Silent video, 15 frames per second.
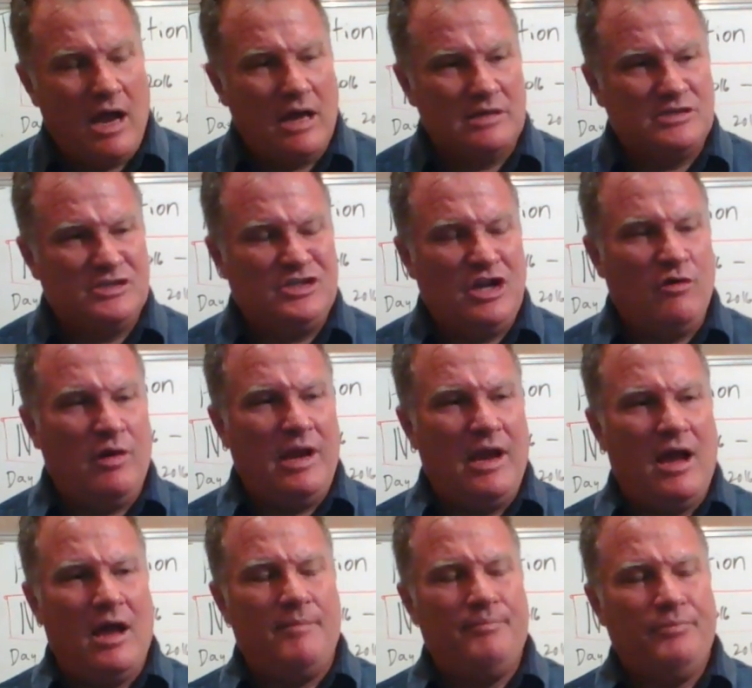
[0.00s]

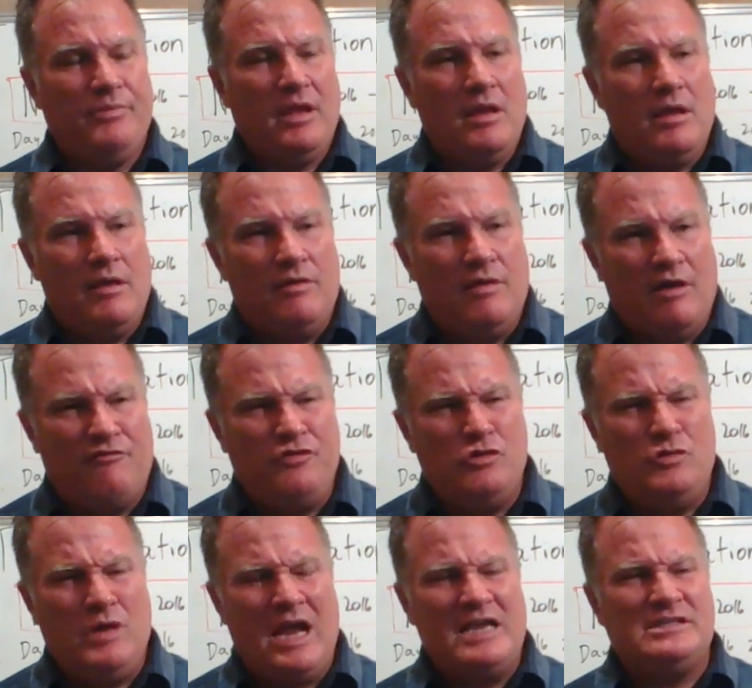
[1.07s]
Syria. A few
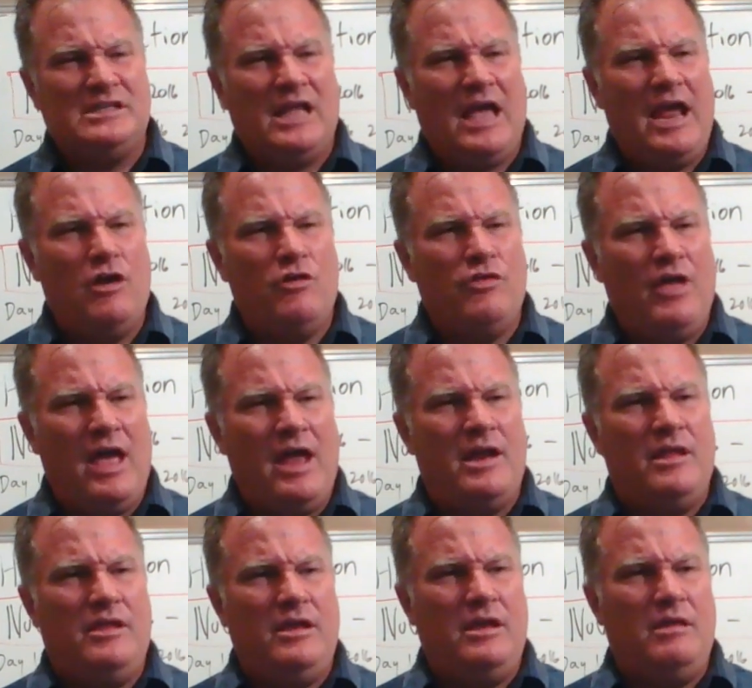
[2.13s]
days later,
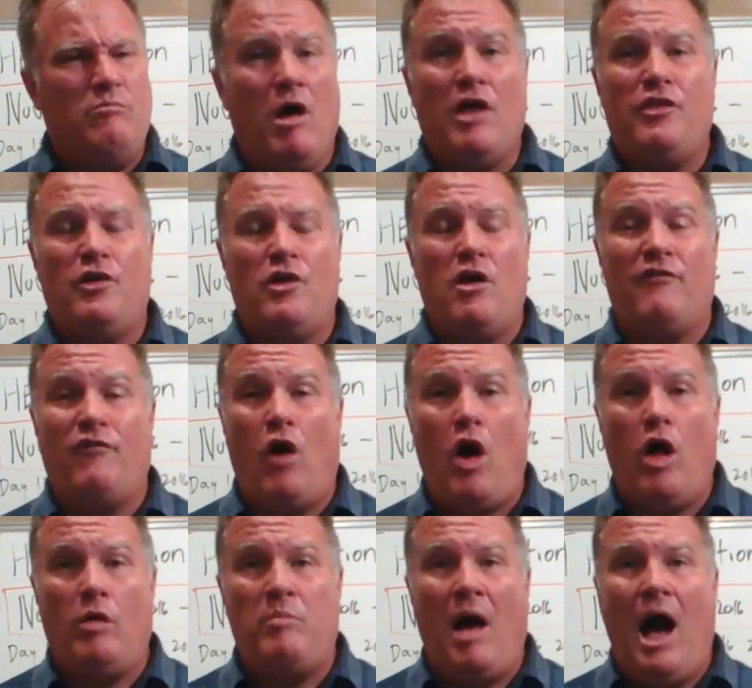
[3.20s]
then, the mother of
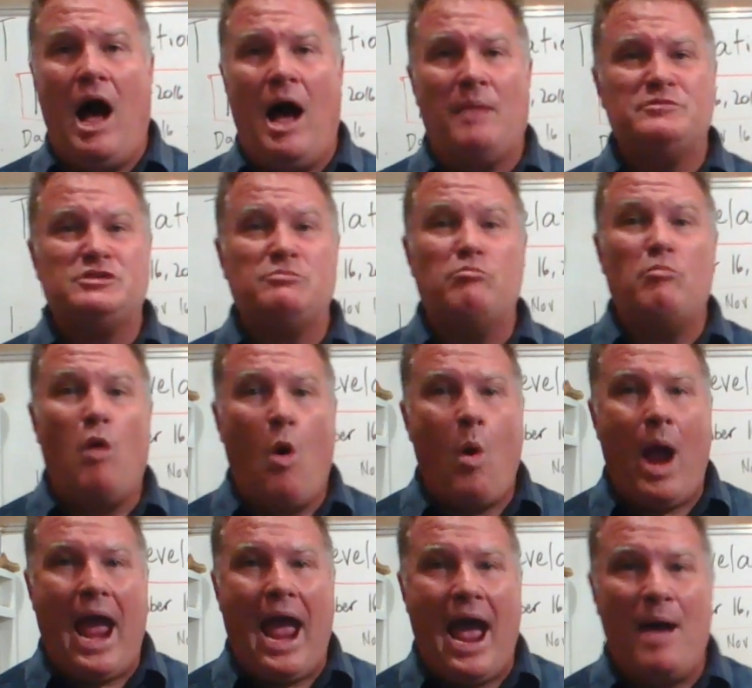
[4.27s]
all bombs,
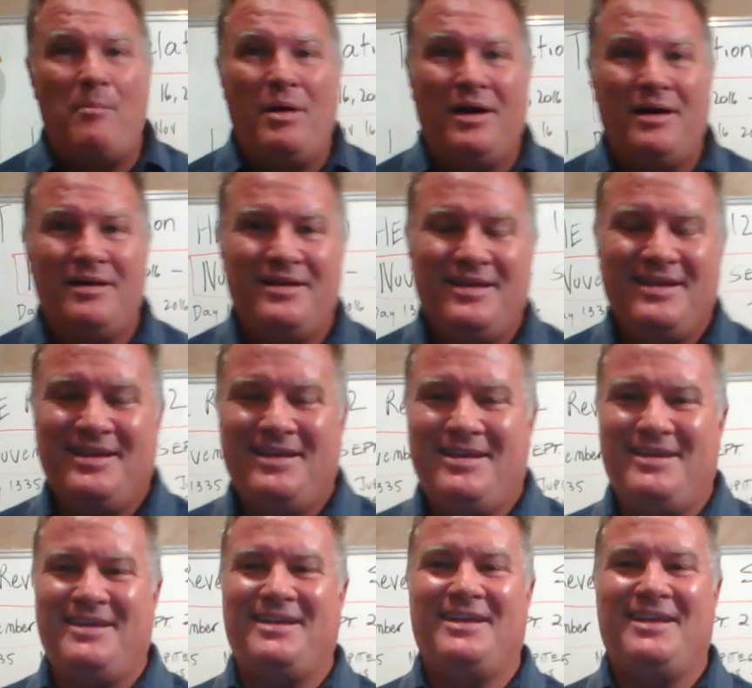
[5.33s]
Moab,
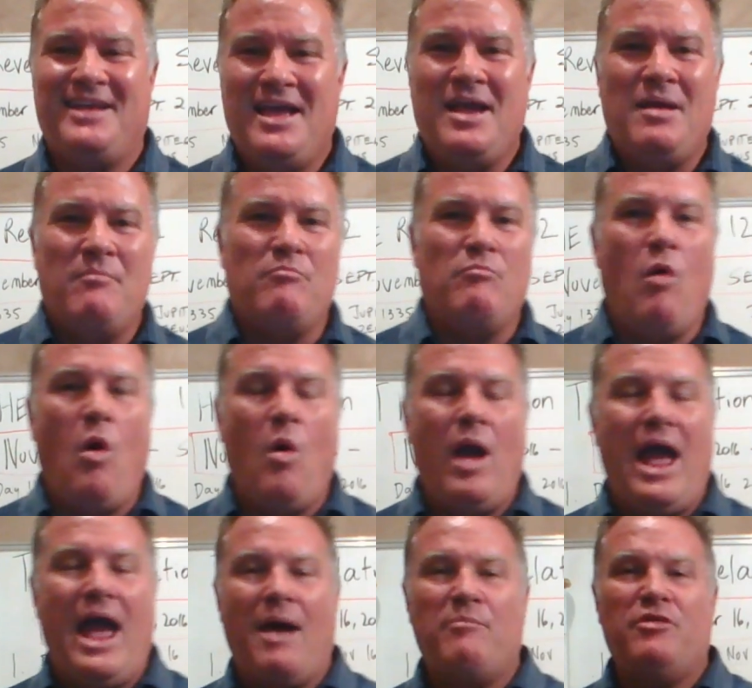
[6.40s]

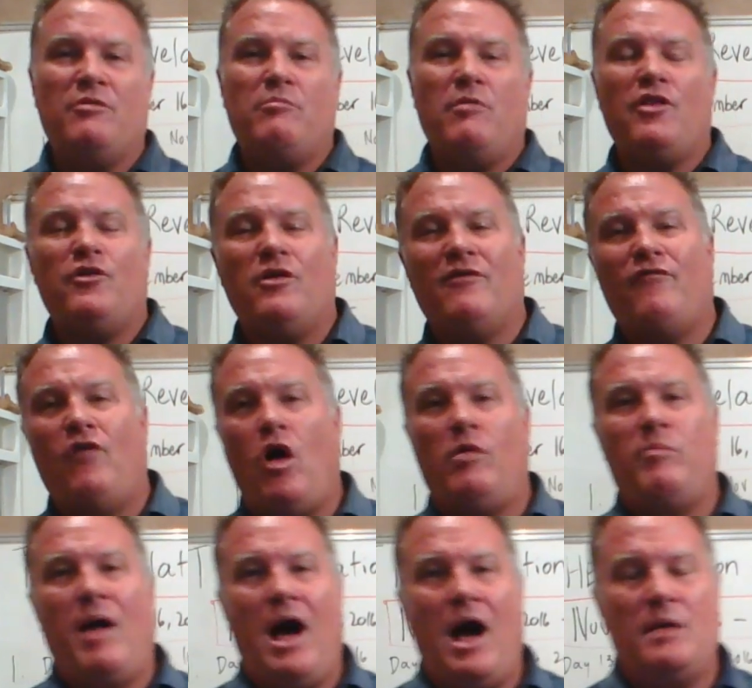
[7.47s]
Moab, the mother of
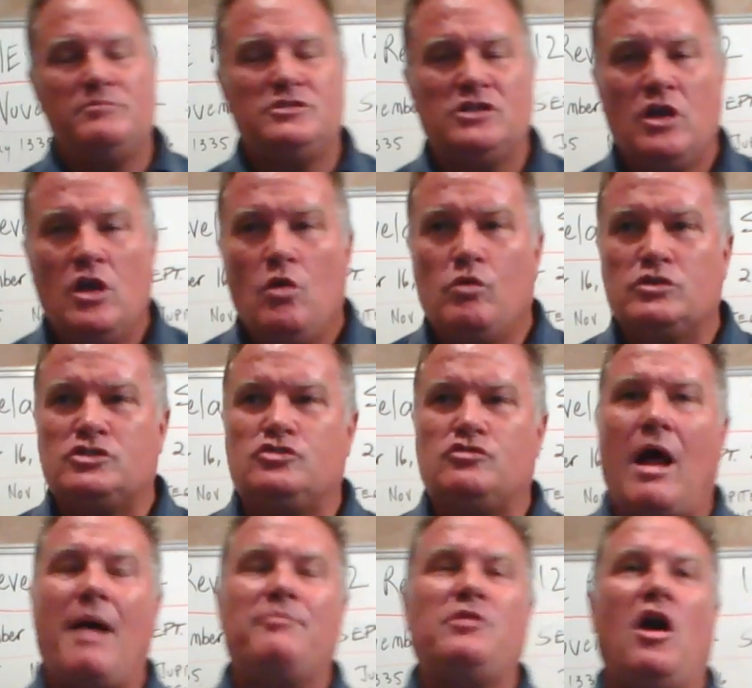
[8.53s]
all bombs, was
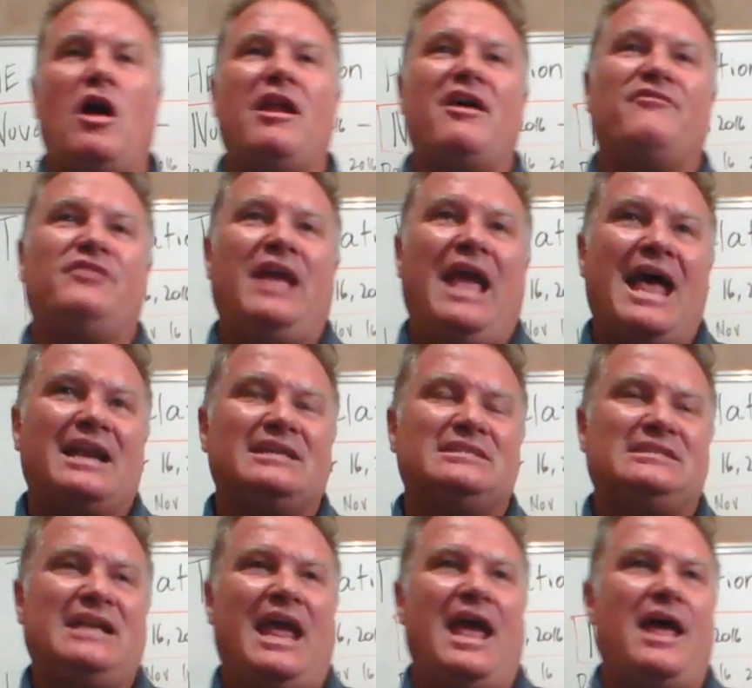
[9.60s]
dropped on
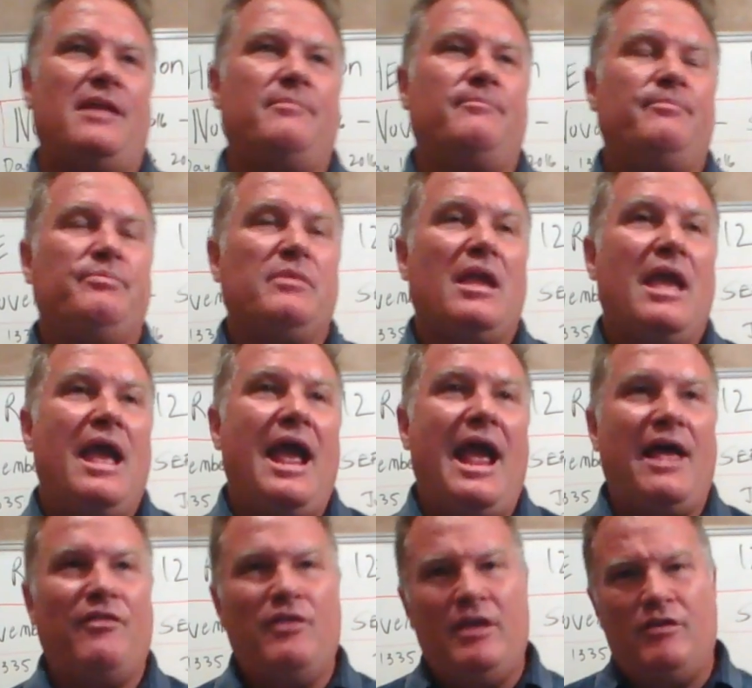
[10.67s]
Afghanistan.
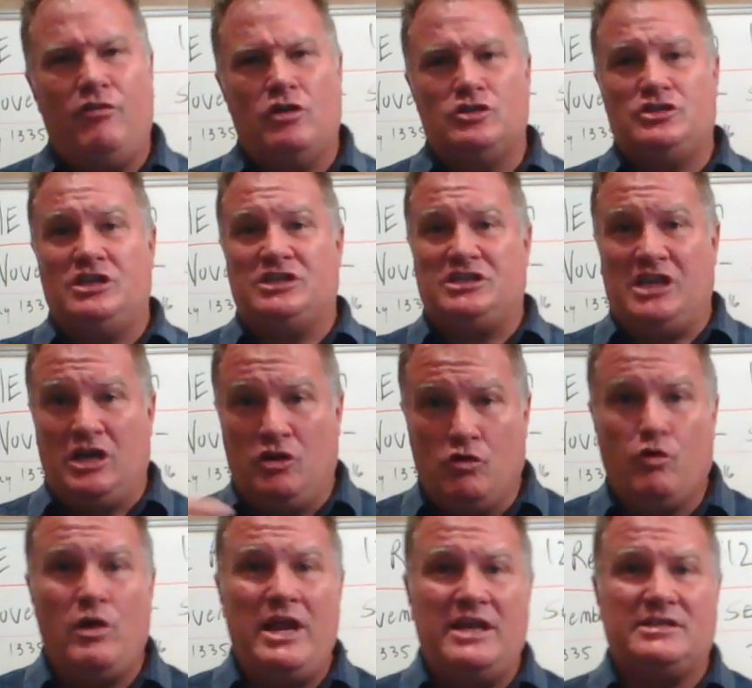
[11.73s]
And there's this
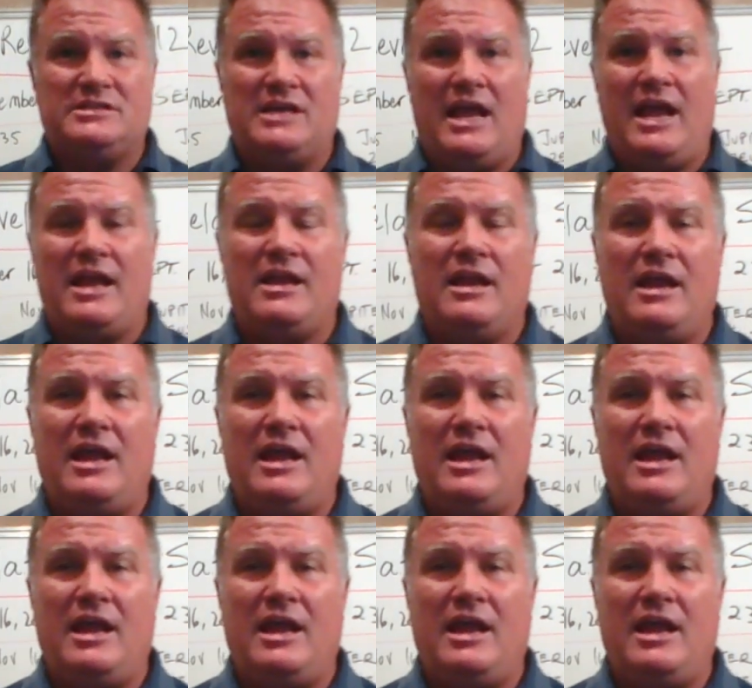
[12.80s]
increase in